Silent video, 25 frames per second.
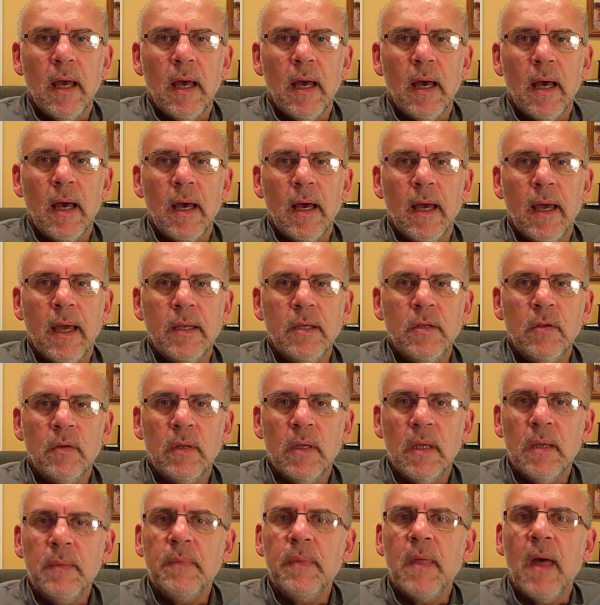and you
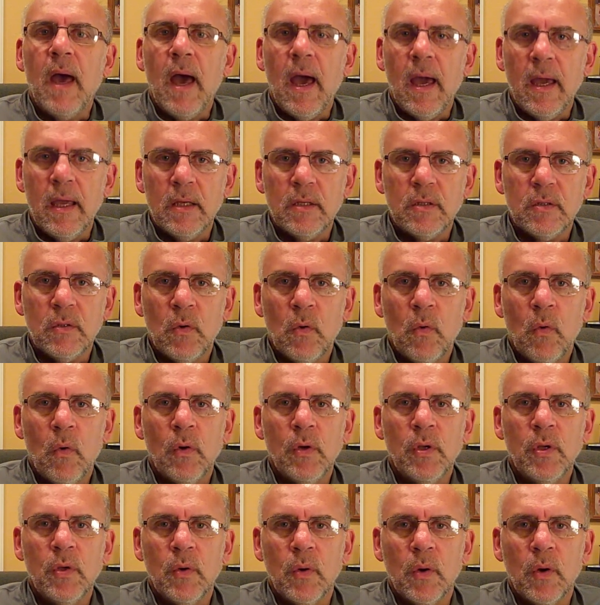keep the highest
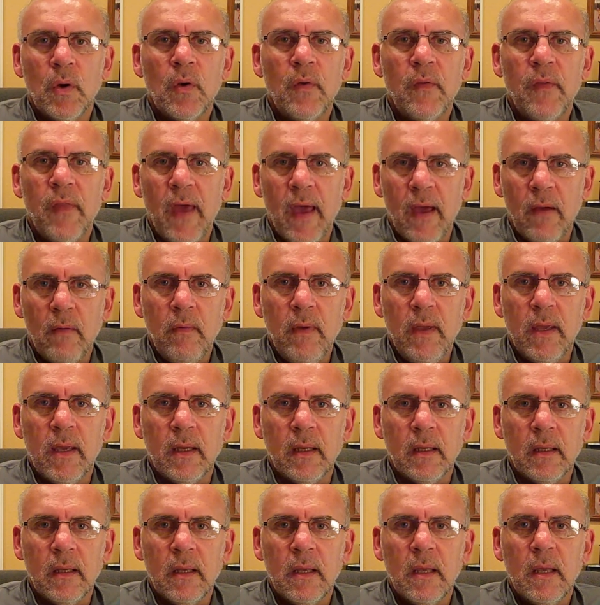score you earned that
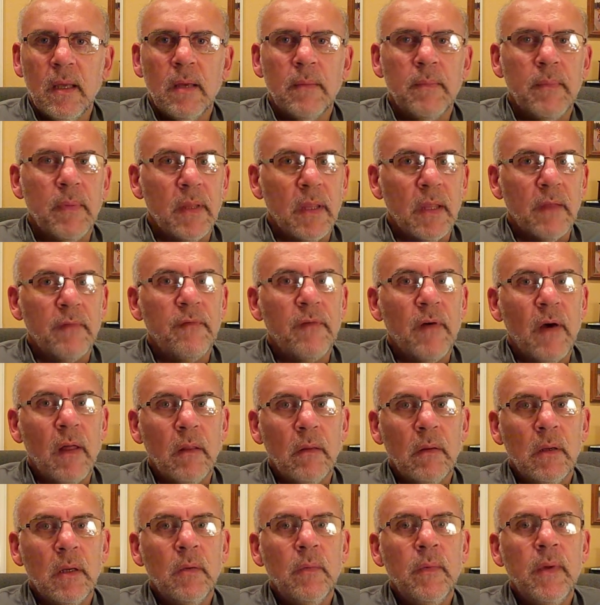week. But the
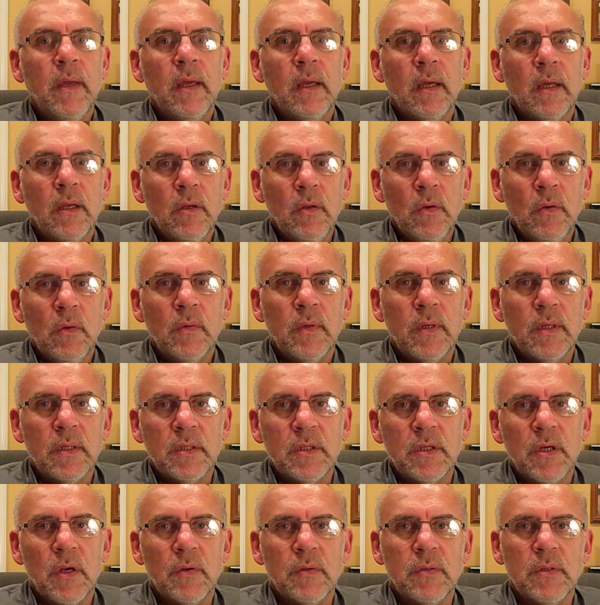following week a new quiz
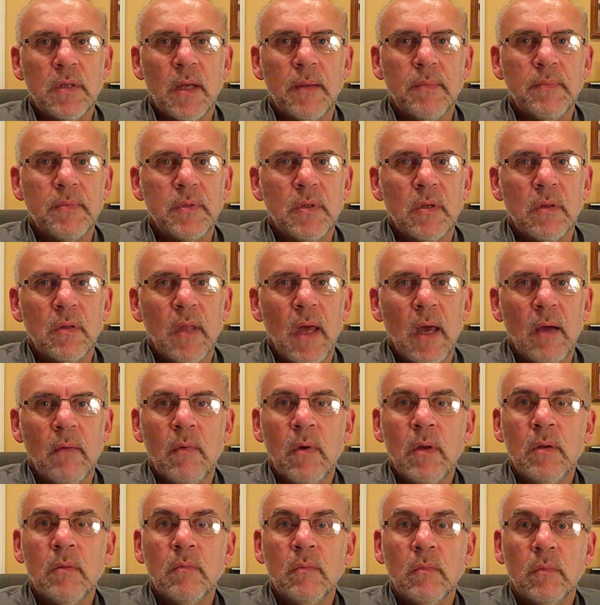shows up, so that
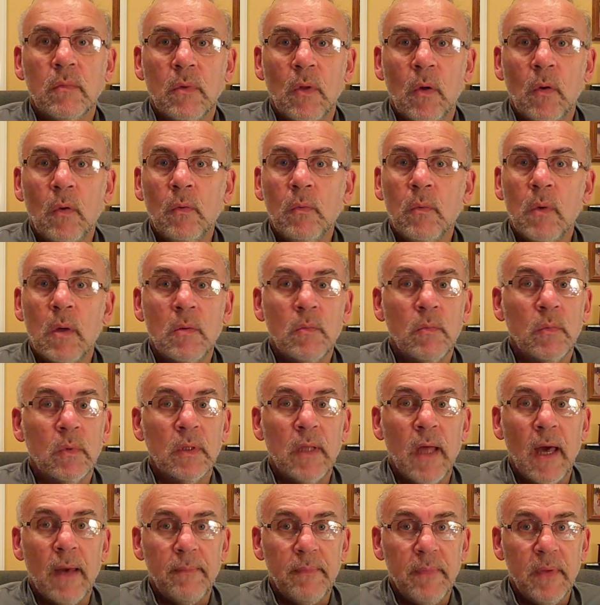old one will
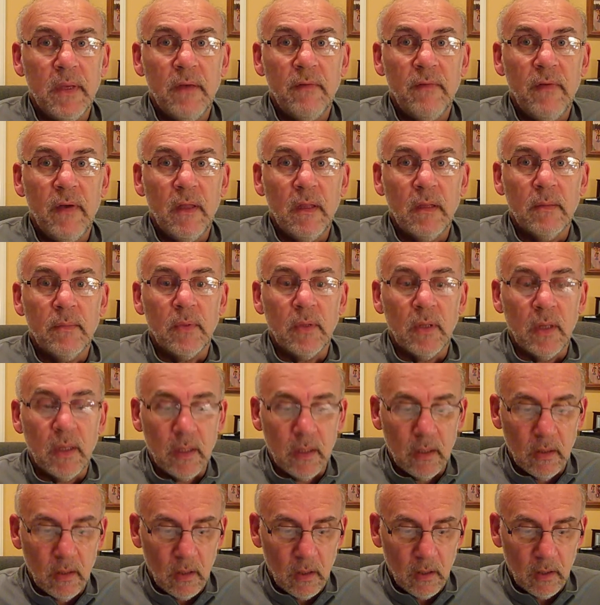not be available
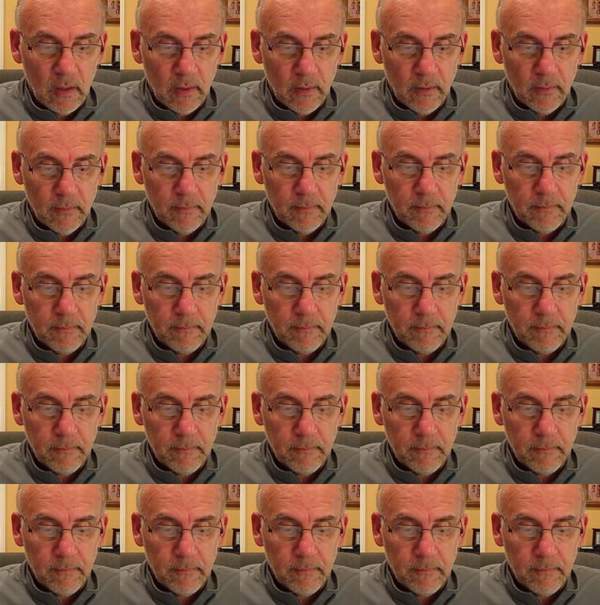any longer.